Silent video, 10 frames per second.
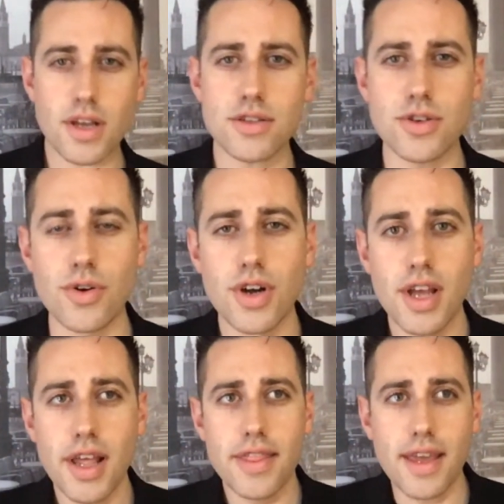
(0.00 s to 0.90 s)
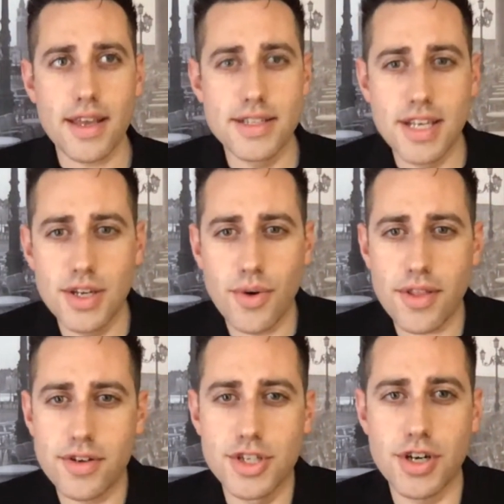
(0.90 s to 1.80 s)
So they continue
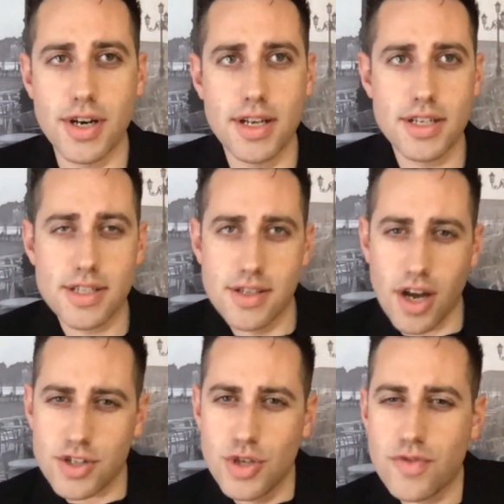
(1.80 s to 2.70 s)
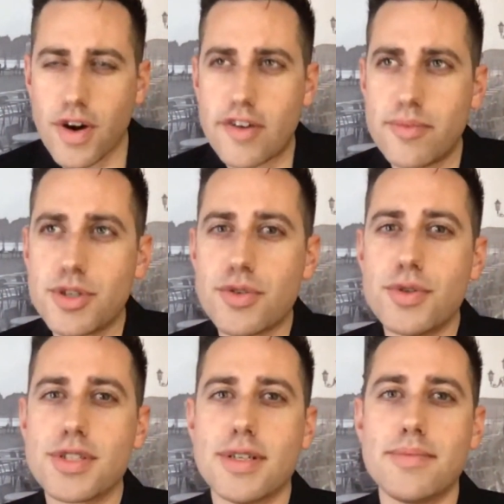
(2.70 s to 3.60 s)
on their journey, just not too far from
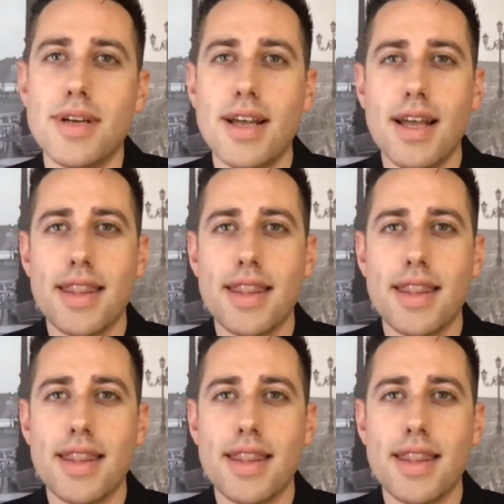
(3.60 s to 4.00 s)
Jerusalem.